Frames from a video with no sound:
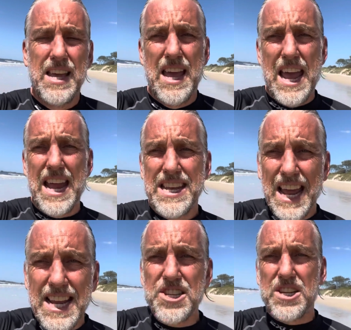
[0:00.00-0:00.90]
And
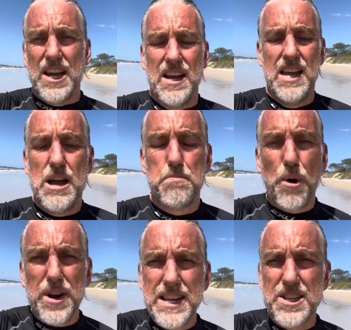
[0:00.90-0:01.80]
nature, our
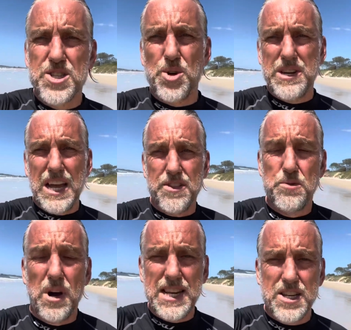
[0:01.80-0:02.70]
bodies, sort out the
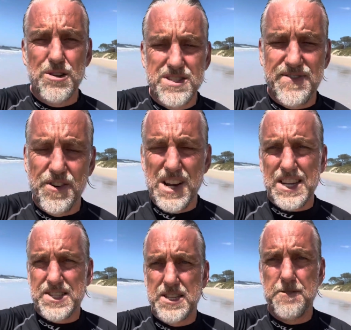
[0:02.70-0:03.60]
right dose for
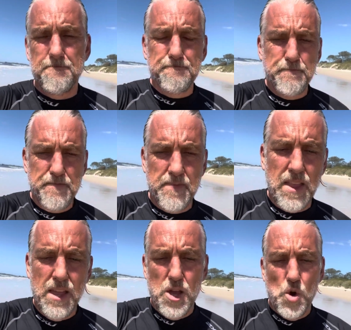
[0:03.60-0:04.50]
us,
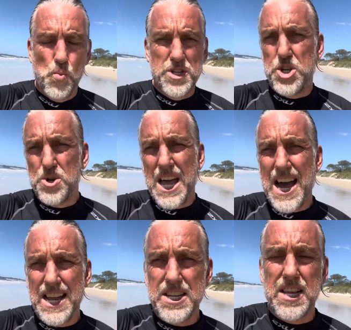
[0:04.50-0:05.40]
which you
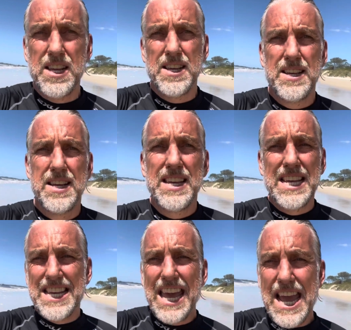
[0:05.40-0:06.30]
can't
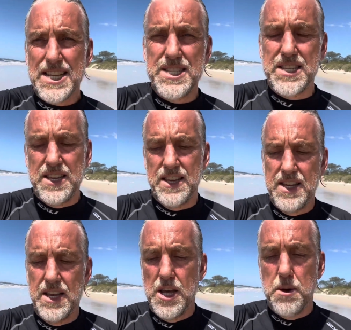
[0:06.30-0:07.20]
guess
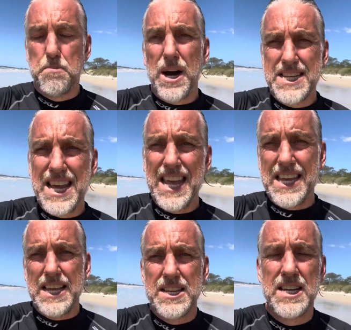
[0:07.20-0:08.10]
by
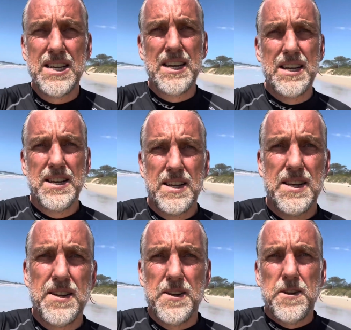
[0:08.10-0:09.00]
taking
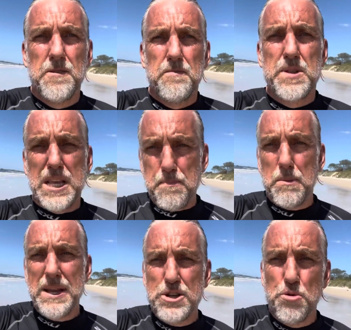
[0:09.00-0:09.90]

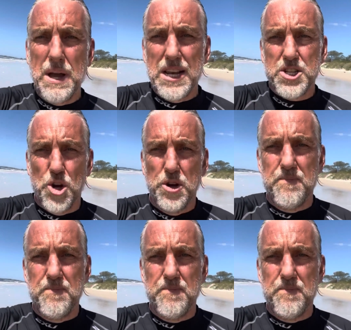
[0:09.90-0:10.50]
supplemental melatonin.